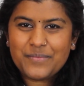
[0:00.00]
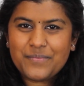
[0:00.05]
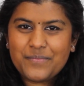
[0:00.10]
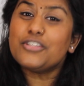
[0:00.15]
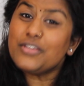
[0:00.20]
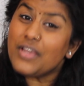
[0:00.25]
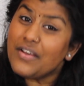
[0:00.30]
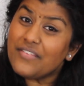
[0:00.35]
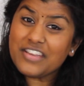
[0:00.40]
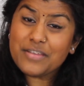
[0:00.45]
Do
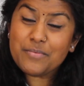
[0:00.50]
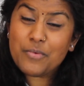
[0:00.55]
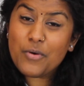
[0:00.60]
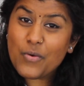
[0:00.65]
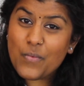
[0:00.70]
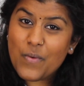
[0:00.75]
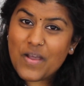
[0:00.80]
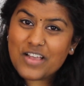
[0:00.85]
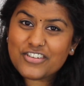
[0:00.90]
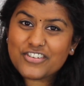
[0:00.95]
you have any more
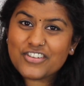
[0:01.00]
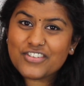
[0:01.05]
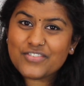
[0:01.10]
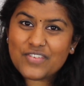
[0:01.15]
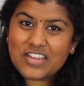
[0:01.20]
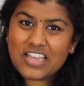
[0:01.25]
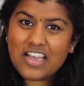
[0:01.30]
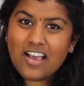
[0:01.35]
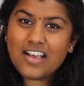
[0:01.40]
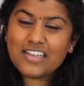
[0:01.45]
questions
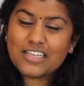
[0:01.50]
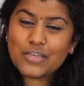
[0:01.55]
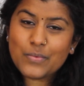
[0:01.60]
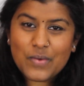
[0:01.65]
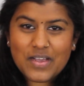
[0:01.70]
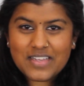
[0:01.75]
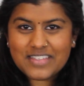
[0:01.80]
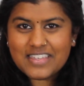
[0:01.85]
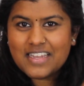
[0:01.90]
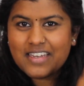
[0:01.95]
regarding
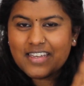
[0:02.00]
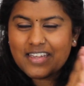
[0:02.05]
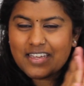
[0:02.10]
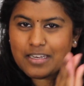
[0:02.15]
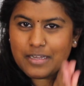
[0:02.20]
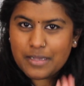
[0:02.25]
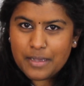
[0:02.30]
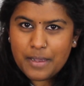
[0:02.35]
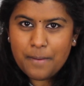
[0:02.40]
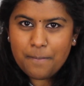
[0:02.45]
words ending
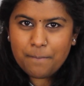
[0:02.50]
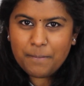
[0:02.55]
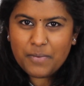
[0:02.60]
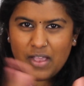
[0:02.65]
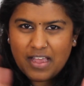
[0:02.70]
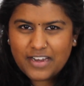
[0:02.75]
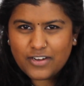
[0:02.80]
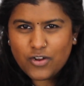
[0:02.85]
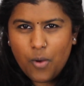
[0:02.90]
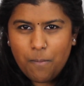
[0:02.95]
in
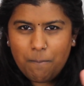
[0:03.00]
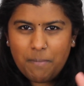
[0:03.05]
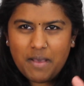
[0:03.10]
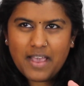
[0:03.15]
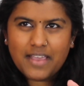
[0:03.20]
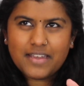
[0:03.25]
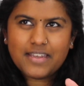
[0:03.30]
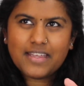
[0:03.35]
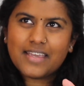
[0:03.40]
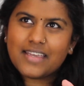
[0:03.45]
and
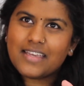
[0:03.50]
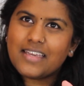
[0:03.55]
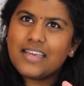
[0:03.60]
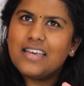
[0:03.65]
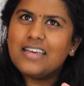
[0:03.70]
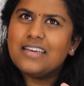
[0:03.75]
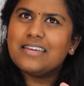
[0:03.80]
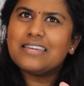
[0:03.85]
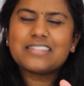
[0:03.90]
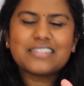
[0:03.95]
combining
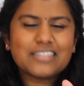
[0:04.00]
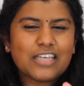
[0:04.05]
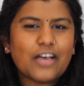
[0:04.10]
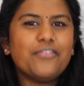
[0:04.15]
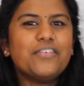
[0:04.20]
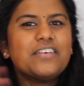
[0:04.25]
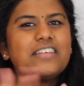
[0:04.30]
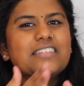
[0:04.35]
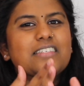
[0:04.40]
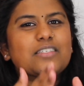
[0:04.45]

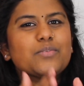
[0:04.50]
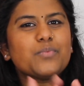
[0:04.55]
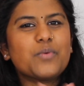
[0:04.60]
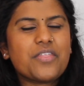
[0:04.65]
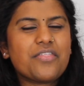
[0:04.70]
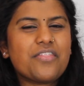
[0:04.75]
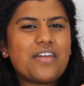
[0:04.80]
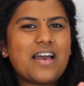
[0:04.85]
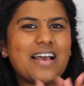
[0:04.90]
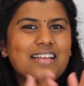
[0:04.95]
suffixes
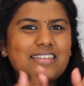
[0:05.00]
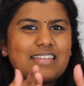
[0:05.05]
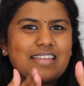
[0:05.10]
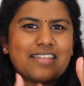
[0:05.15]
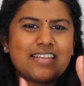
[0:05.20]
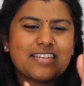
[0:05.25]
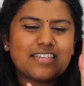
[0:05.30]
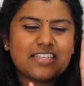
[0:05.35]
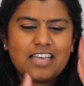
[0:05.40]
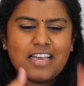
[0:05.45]
with that and
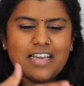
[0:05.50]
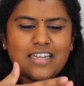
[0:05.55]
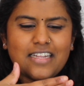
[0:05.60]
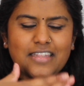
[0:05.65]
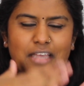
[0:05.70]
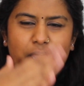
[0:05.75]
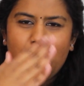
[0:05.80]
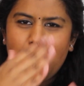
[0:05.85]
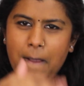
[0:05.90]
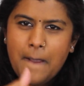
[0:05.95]
then turning
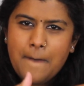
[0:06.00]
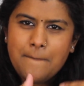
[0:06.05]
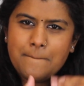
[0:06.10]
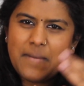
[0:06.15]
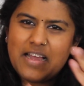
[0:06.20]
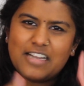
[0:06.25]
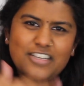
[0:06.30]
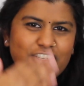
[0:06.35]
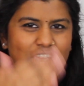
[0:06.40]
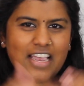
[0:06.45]
the
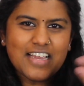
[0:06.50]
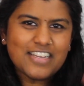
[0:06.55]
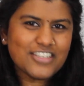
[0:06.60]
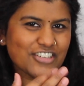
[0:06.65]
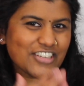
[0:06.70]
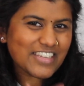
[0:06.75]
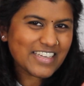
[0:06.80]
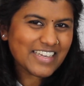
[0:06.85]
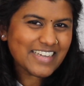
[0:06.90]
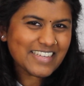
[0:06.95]
and
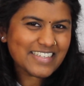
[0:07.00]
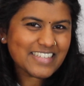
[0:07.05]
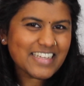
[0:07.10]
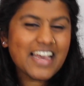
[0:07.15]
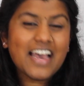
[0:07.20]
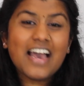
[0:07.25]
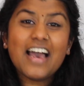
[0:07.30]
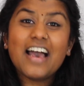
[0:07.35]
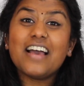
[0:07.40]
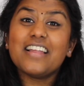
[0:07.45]
changing it?
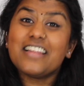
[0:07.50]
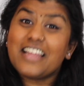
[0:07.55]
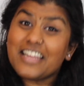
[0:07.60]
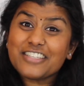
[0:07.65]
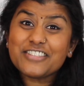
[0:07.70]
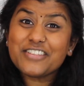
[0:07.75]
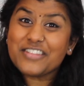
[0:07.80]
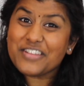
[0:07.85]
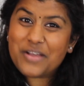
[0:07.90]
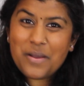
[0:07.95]
Let us
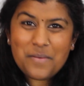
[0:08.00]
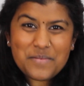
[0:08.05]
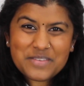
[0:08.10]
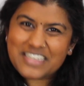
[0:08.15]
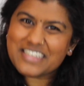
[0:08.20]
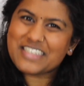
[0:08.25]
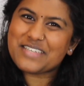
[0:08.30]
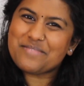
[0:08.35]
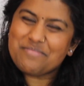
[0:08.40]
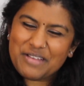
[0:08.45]
know in the comment
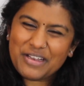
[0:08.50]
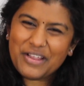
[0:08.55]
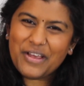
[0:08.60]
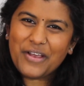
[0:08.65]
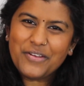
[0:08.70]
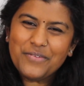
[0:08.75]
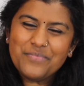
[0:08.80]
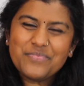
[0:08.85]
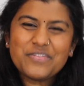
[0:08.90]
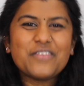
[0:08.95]
section
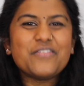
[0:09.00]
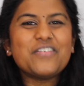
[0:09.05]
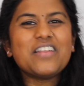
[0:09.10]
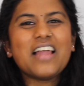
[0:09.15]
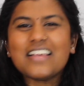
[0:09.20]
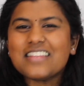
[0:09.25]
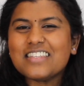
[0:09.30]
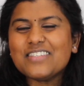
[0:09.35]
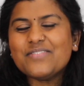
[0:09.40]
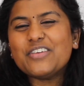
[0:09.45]
below. If you
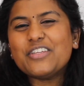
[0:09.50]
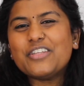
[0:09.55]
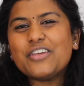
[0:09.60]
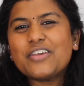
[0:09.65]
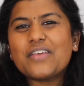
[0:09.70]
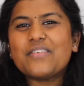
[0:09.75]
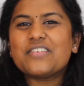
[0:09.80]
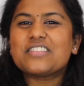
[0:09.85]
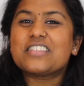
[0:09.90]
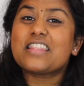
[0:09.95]
like this video,
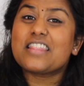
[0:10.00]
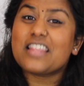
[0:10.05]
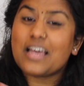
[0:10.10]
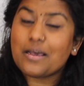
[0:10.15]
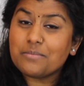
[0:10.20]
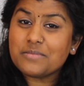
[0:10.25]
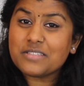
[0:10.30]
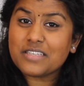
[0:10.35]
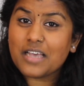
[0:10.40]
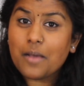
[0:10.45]
give us a
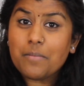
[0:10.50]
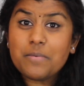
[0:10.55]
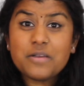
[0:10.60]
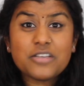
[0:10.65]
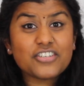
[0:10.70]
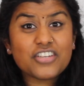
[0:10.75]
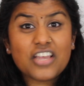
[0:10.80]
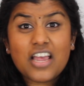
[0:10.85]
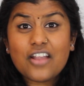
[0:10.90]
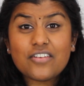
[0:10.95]
thumbs up,
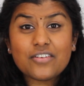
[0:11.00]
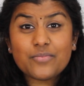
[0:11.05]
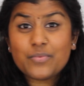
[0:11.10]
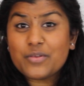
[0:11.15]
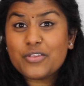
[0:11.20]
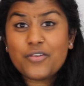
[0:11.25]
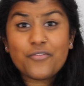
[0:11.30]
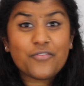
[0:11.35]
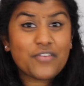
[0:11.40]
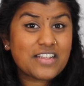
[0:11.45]
share it
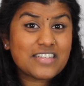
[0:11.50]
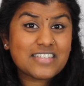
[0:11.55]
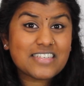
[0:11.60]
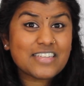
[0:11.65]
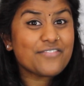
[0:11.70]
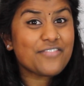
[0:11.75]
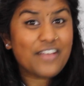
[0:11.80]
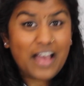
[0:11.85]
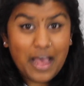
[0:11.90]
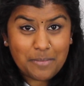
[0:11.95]
with your friends
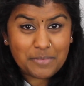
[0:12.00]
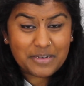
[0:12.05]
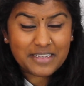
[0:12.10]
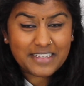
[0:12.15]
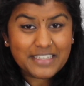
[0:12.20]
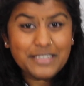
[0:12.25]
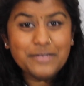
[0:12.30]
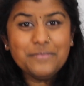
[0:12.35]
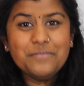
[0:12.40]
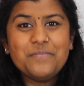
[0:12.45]
and
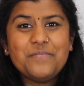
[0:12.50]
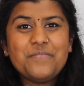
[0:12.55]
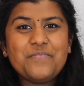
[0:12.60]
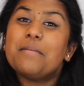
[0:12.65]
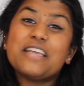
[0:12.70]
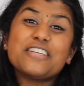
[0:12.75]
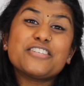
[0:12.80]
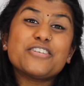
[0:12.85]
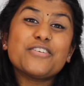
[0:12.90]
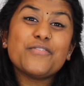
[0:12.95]
family.
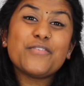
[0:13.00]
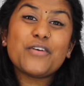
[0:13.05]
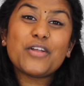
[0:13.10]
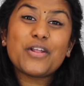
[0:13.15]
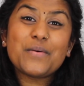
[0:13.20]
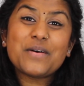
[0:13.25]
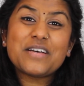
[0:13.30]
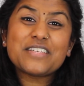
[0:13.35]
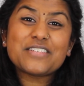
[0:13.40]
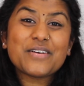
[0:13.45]
Make sure you
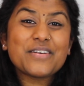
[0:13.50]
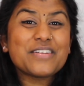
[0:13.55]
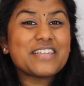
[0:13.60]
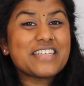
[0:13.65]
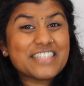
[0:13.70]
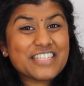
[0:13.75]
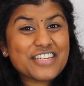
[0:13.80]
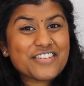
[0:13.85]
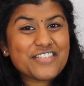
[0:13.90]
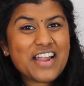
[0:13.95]
follow us on
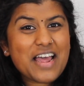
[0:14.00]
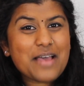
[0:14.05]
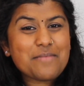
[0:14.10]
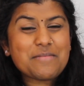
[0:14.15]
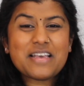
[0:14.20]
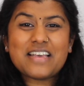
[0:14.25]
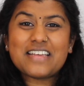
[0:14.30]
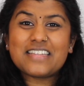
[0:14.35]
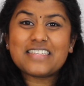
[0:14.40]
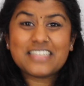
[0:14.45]
Instagram
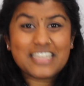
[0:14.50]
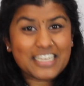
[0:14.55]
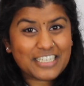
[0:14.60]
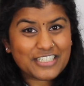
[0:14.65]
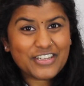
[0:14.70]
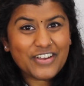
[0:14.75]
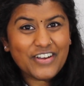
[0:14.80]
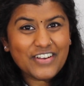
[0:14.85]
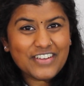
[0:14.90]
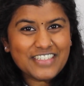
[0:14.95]
and
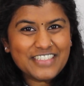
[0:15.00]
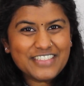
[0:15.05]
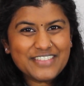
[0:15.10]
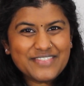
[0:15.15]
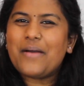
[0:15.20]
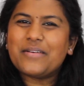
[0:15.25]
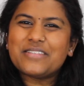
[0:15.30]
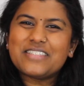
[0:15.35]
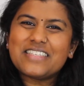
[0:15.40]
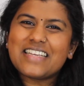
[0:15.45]
TikTok.
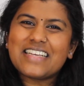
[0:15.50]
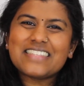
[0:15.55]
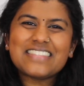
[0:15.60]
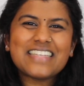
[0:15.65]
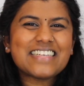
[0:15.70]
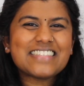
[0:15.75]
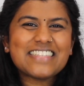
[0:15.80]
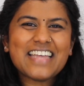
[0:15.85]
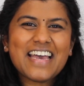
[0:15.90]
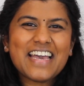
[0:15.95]
I'll see you guys
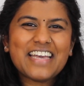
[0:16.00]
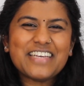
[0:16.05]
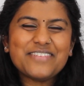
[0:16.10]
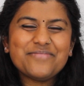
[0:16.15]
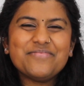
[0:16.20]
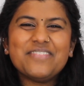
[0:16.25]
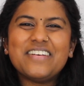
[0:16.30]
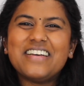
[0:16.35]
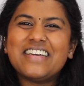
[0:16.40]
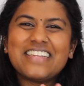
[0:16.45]
next time.
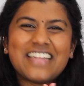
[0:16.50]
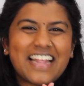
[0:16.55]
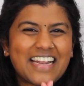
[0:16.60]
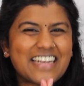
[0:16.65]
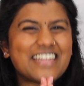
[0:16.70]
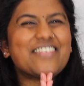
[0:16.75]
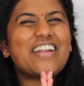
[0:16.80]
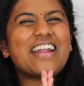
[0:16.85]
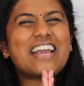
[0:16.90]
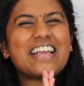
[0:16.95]

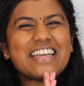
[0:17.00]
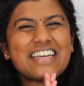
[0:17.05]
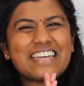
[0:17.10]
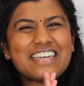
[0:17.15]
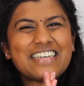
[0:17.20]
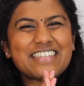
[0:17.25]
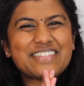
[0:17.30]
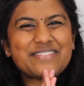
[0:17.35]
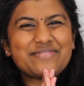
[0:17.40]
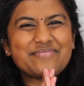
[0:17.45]
Nandri
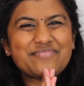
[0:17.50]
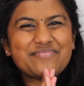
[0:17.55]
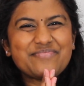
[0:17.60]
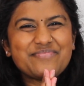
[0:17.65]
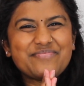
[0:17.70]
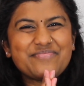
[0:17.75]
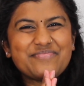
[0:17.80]
Vanakkam!